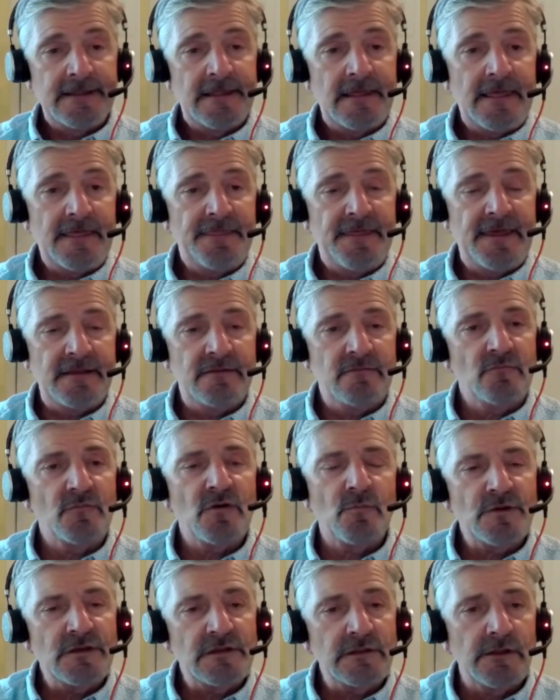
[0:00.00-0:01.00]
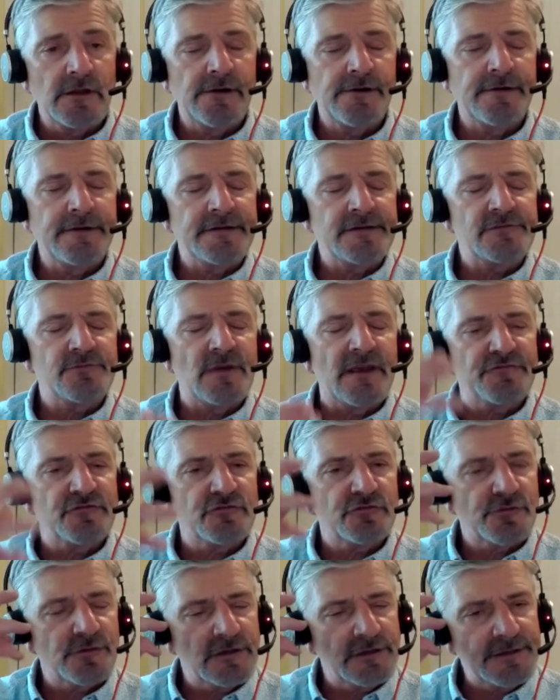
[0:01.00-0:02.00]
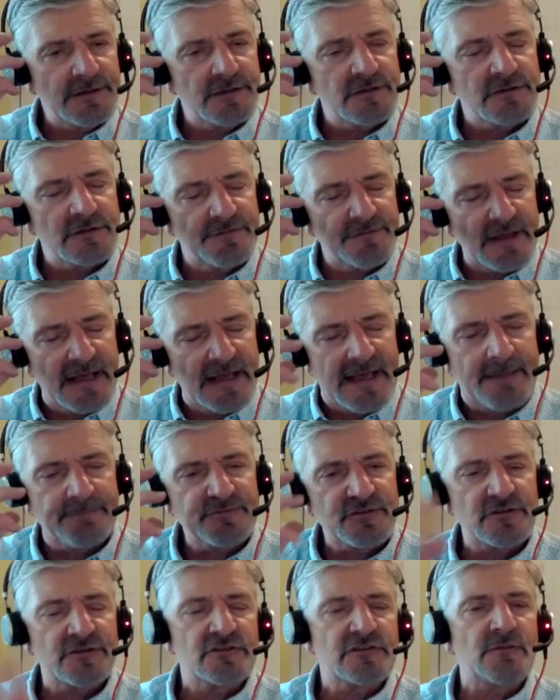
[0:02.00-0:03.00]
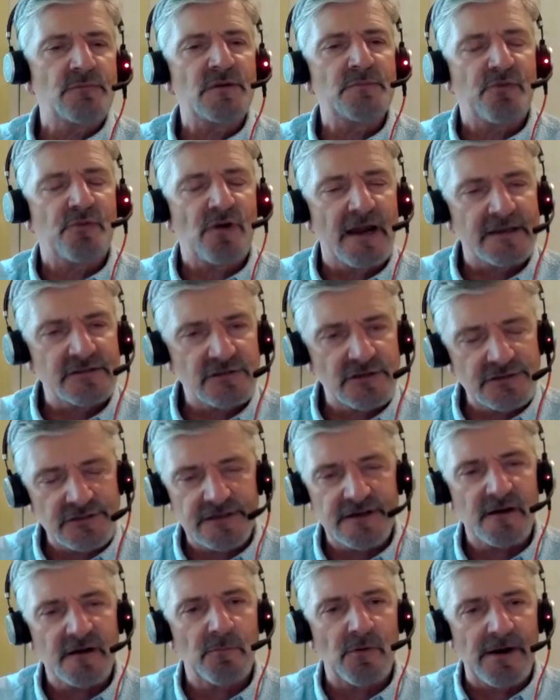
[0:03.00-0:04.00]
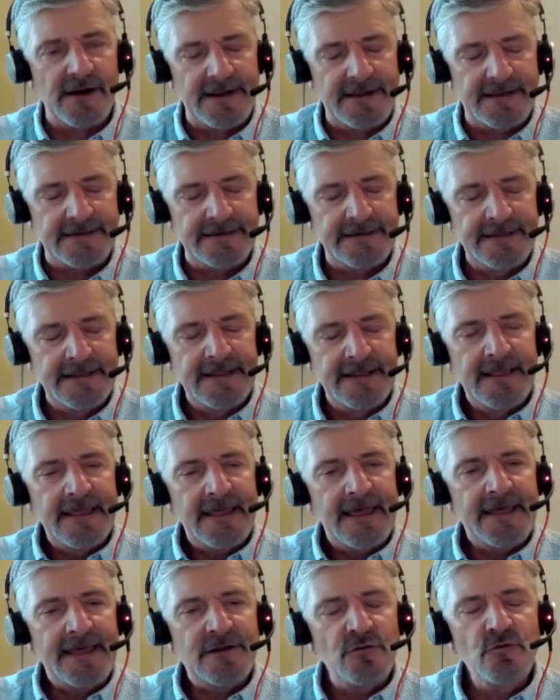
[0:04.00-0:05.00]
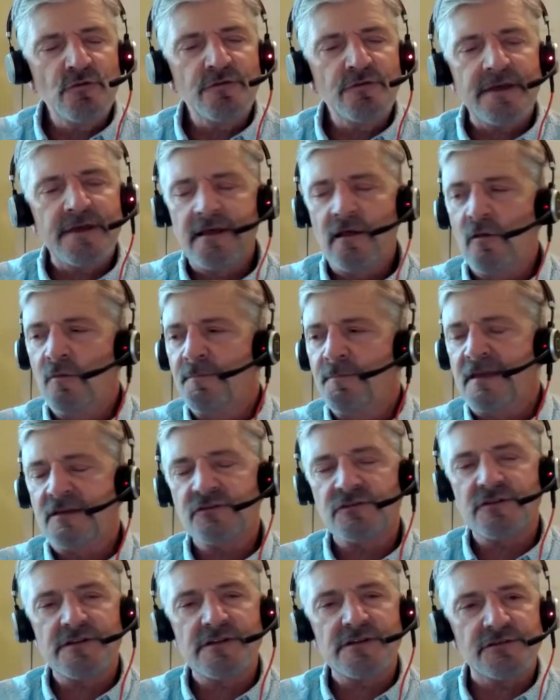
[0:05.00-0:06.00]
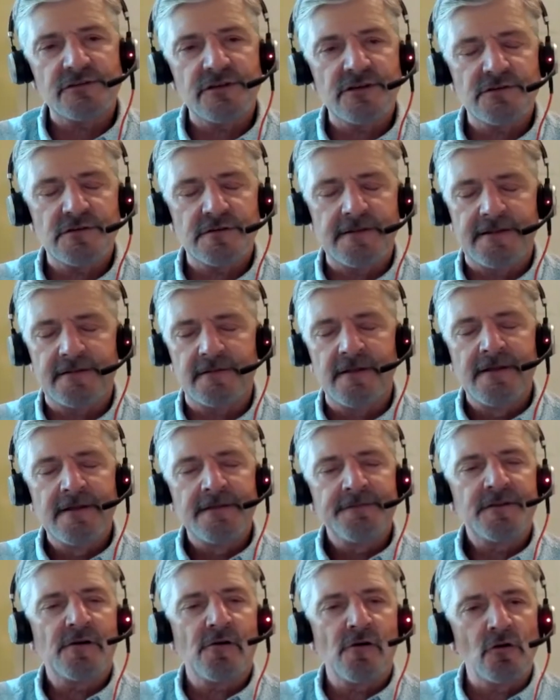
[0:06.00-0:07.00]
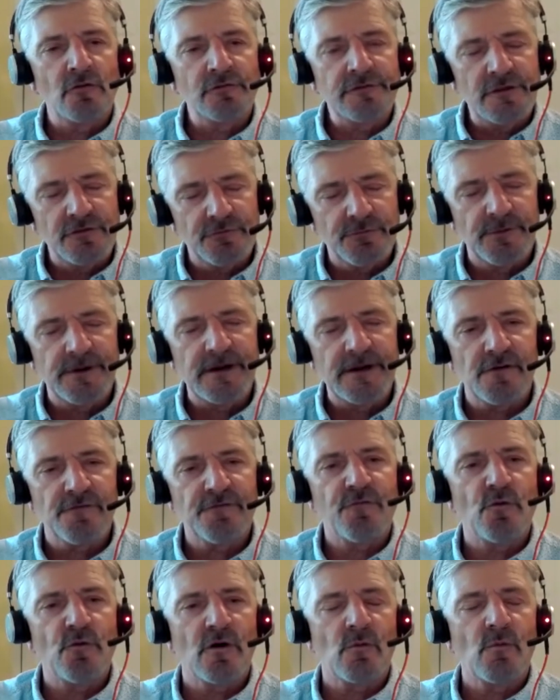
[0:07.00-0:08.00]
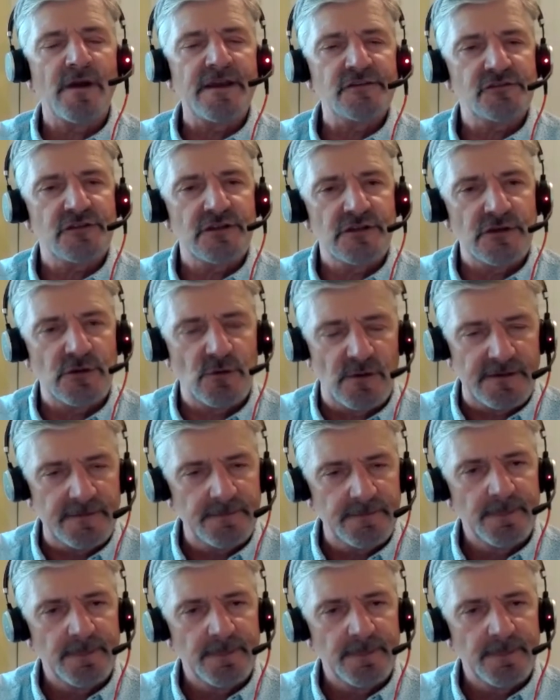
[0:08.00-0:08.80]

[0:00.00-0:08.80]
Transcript: that what we learned is we have trillions of options that we process in our brain. And who the hell makes the decision that there are only 3 or 4 ways to do it?